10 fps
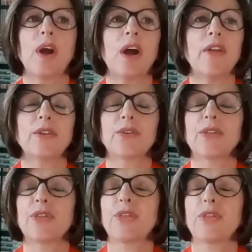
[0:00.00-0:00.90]
other
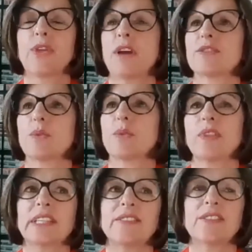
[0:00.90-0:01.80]
thoughts as to what
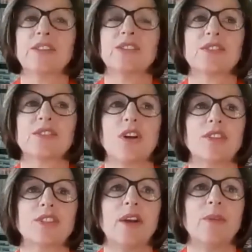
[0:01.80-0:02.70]
Lisa just talked
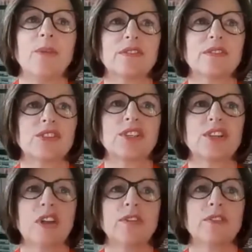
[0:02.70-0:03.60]
about? Because she
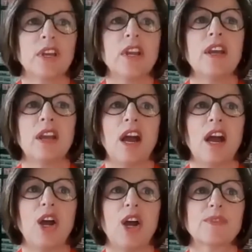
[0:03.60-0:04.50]
covered
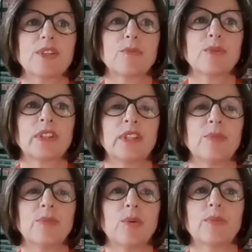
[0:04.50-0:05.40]
some really
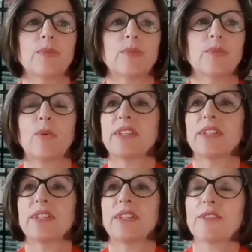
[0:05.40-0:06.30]
important points there.